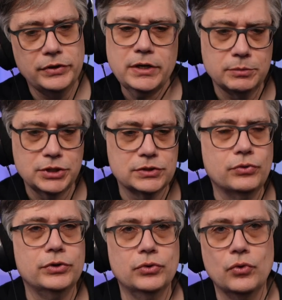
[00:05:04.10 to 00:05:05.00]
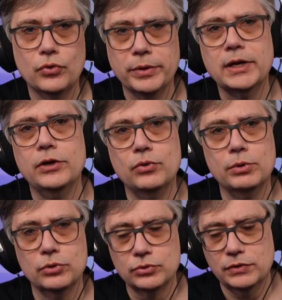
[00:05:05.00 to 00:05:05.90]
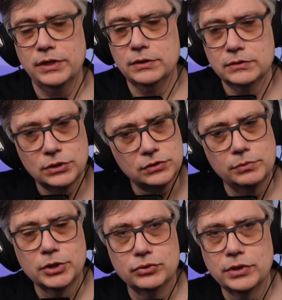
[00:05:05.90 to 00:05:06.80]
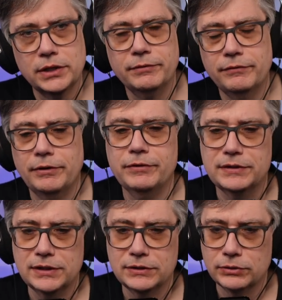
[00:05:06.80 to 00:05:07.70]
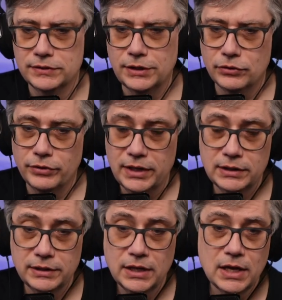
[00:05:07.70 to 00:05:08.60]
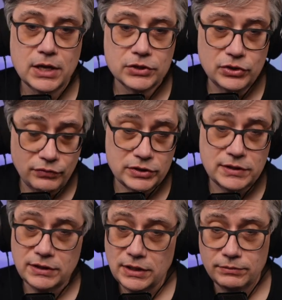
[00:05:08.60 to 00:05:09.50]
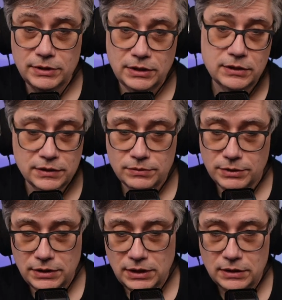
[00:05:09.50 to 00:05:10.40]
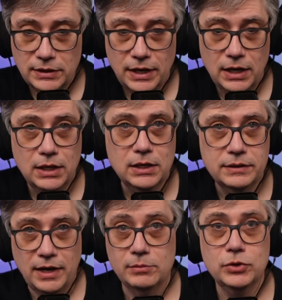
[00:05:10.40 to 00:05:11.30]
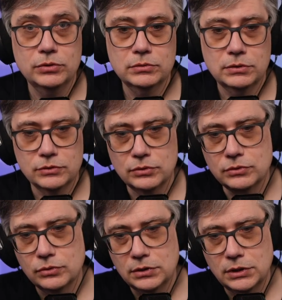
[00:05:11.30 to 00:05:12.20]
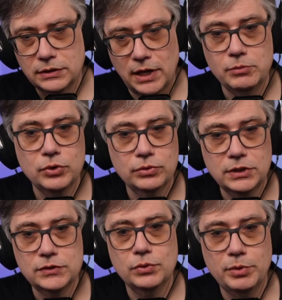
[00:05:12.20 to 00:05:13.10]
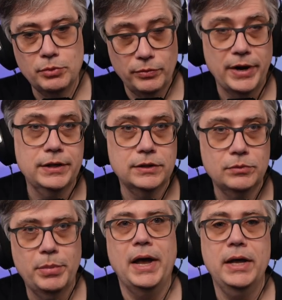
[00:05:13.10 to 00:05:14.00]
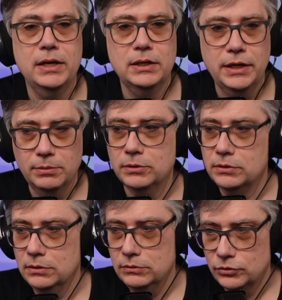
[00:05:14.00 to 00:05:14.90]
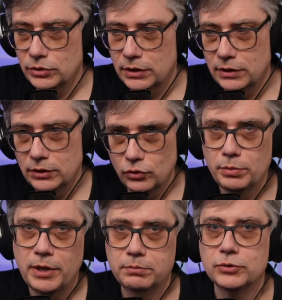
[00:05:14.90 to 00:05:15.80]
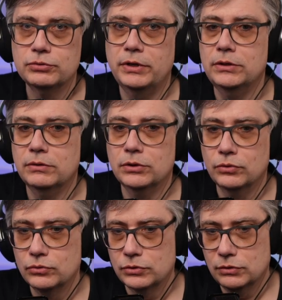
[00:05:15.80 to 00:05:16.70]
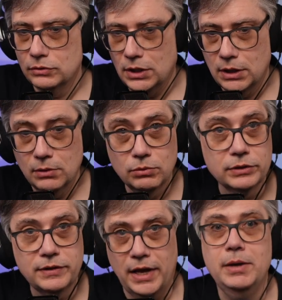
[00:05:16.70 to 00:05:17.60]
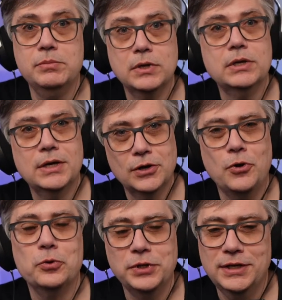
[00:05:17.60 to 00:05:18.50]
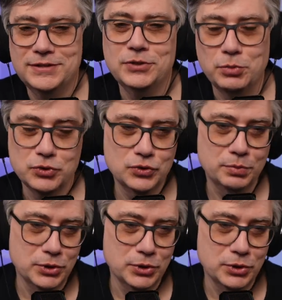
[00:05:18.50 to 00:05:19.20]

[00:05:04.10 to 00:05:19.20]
here. I'm just going to go quickly over those things just to make sure that everything is set correctly. So the first thing that we need is we need a time code. So, so the time code needs to be provided by Ableton so that the Dolby Atmos renderer knows uh, what time code it's supposed to be